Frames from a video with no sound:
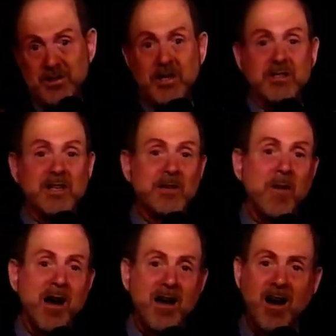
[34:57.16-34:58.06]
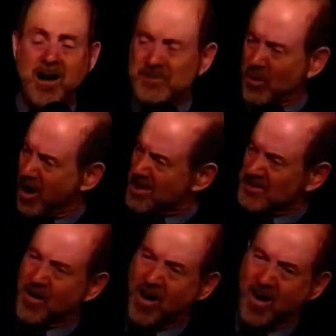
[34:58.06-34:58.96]
She's in my arms once
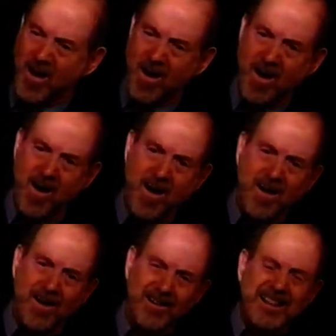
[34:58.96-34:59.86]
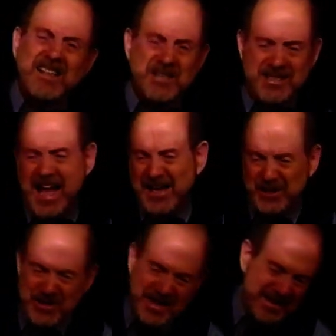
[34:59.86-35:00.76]
more.
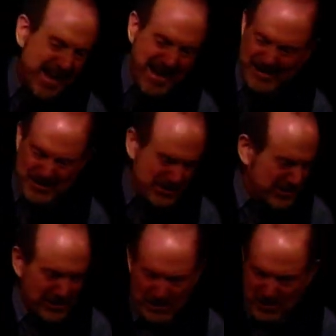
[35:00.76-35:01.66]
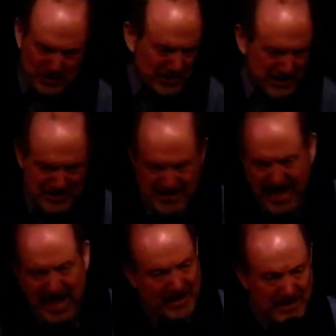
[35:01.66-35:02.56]
Saturday night is the loneliest
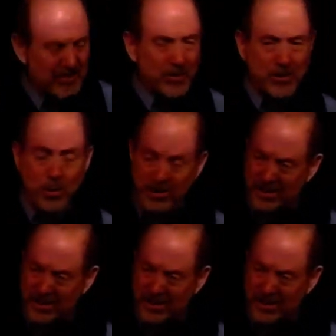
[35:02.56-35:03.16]
night in the week.